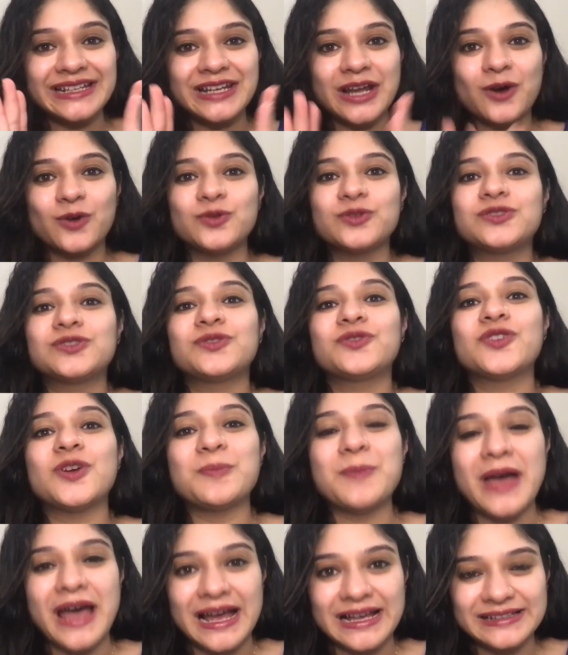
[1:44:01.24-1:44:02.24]
doubts from
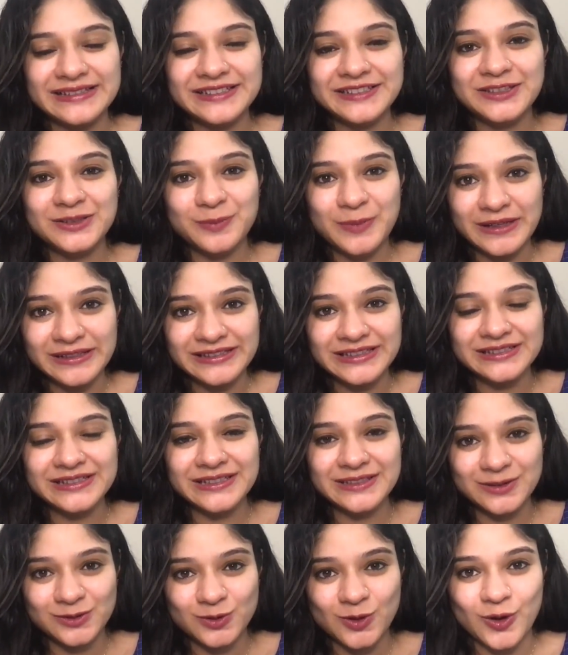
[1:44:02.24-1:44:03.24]
acids, bases
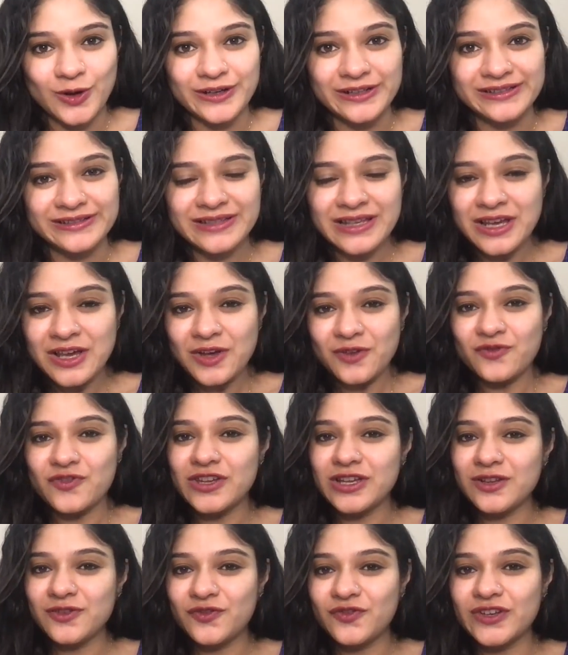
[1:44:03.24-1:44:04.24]
and salts,
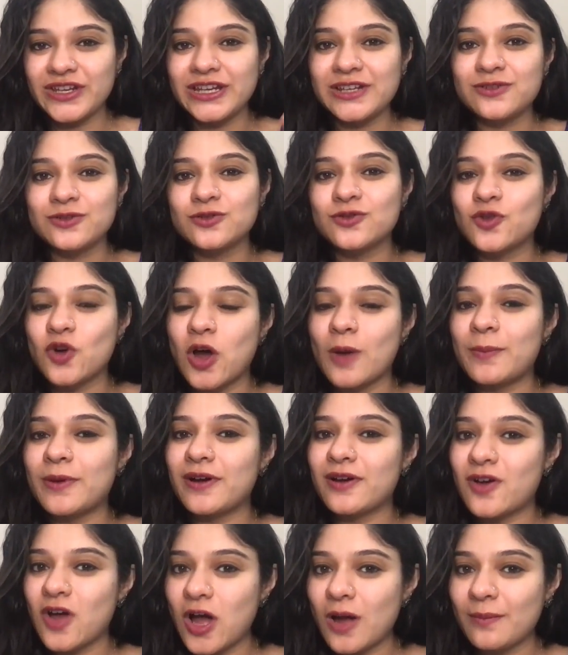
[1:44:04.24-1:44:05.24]
feel free to drop
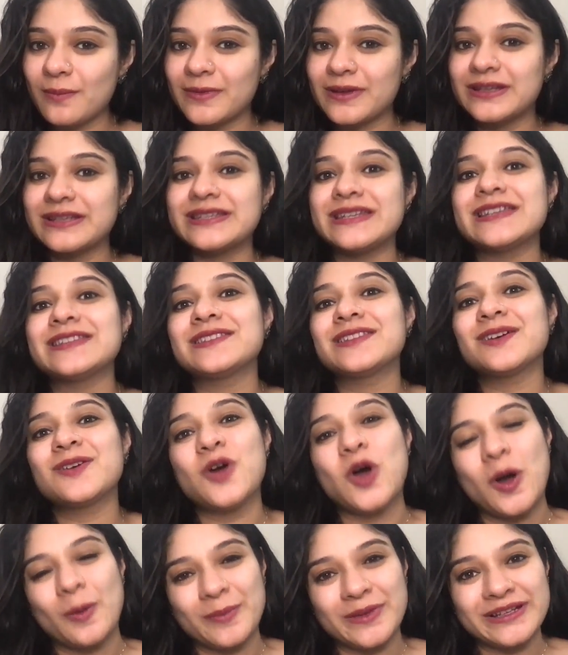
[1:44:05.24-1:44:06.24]
a comment in the
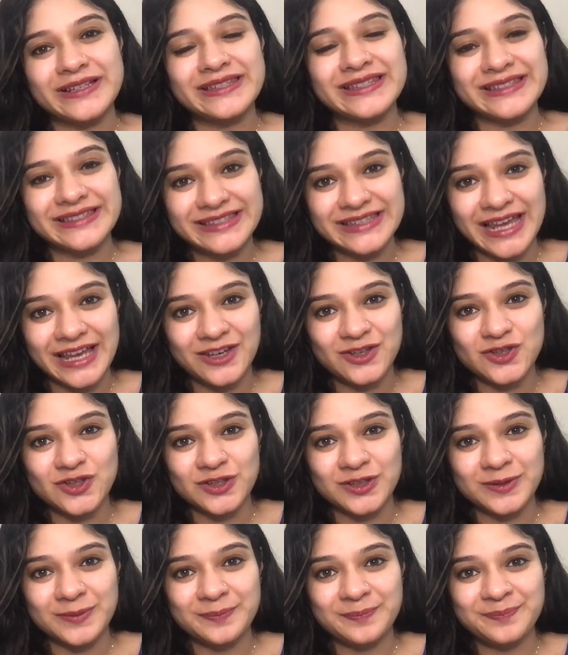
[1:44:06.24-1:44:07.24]
comments
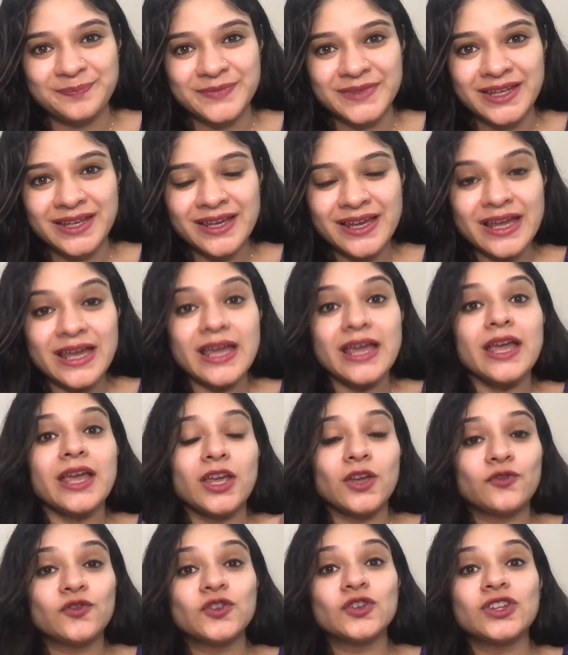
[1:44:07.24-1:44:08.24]
section.
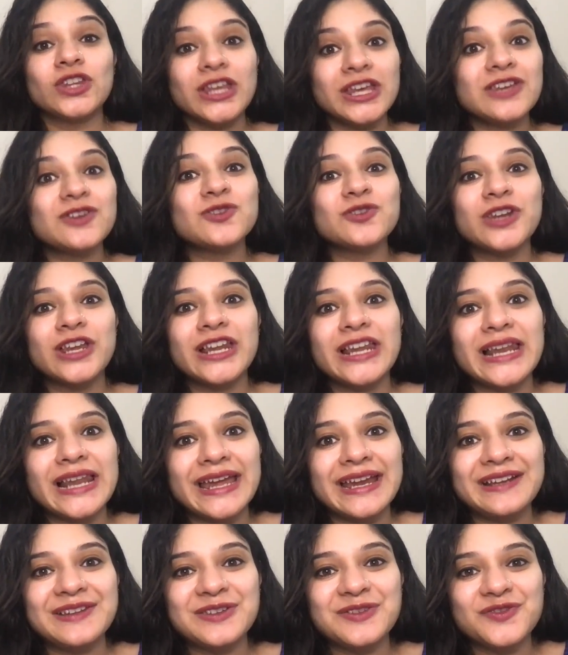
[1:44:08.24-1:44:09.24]
If you think you really
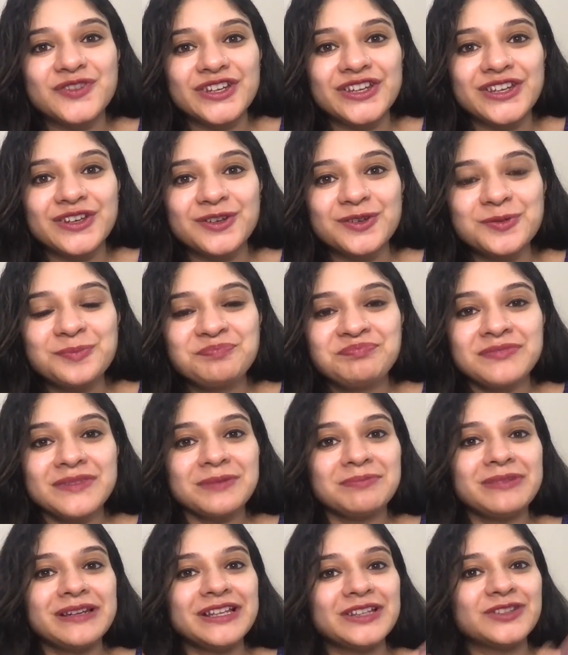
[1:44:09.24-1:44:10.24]
liked the video,
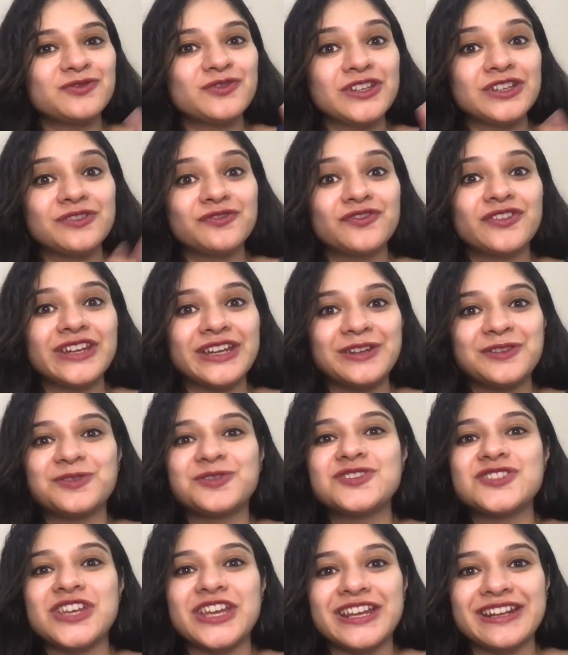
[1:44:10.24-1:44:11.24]
please feel free to
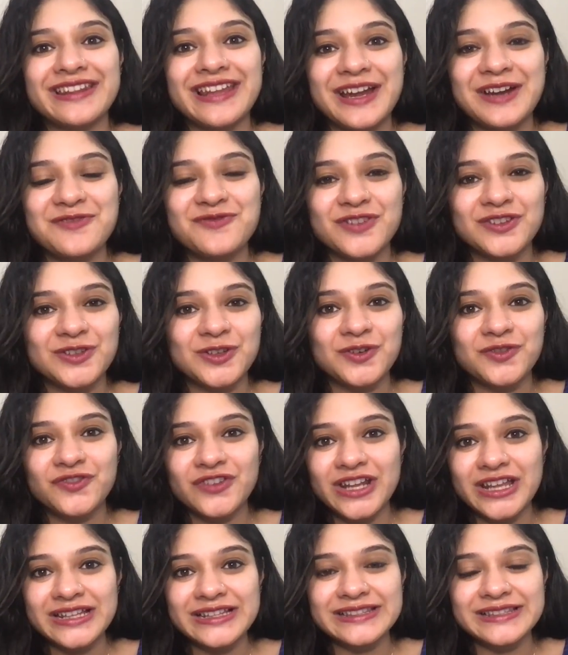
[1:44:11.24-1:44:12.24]
share that with your
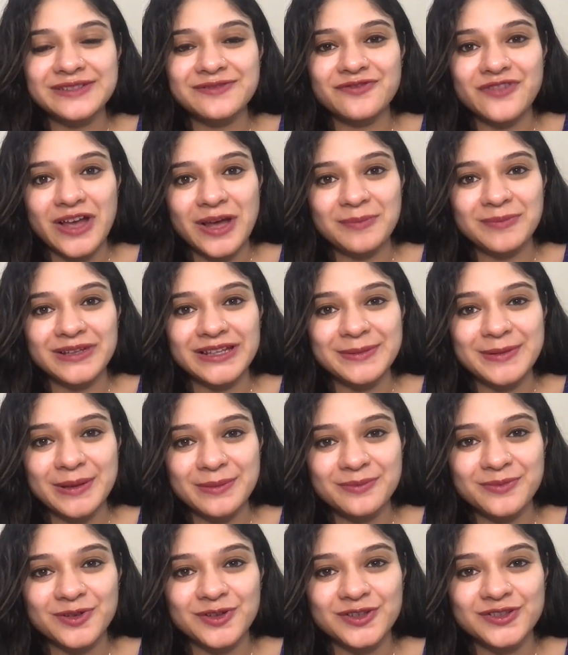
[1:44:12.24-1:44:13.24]
friends and family
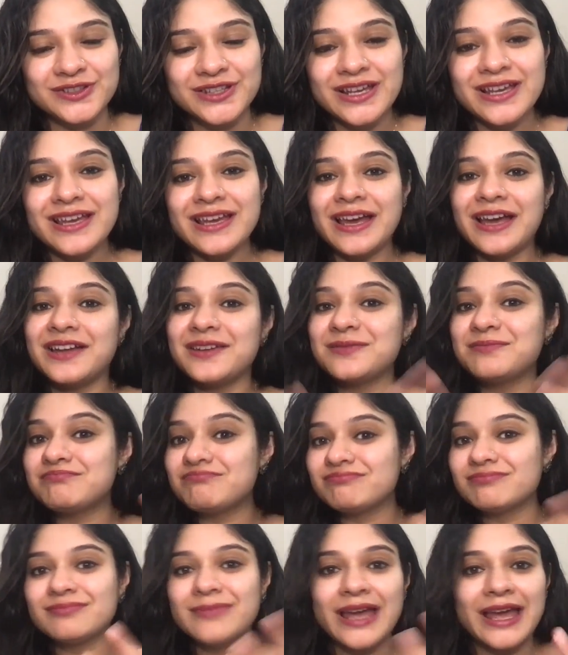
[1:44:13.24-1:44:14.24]
members and
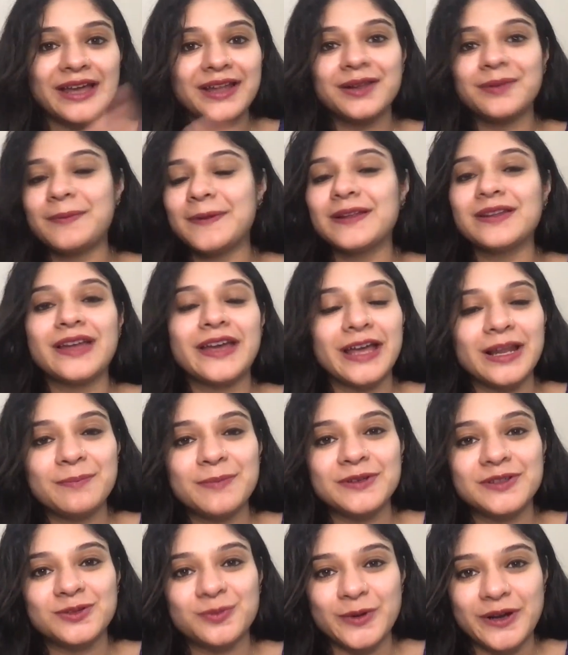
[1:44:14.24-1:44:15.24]
help, help
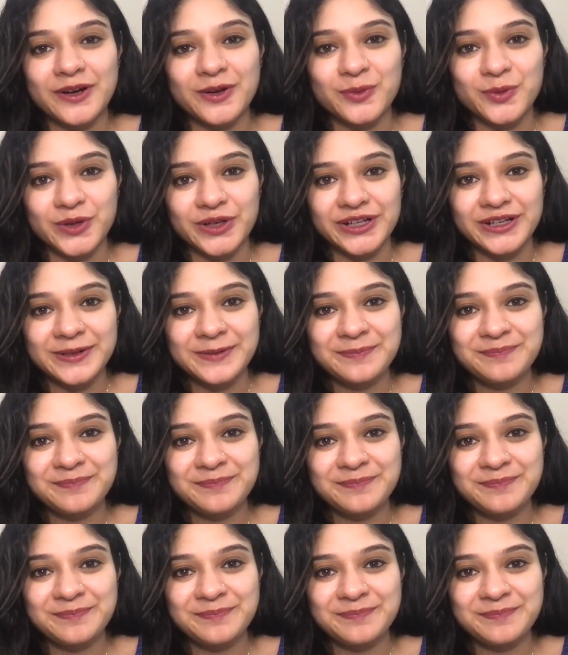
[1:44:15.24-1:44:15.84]
us spread a word.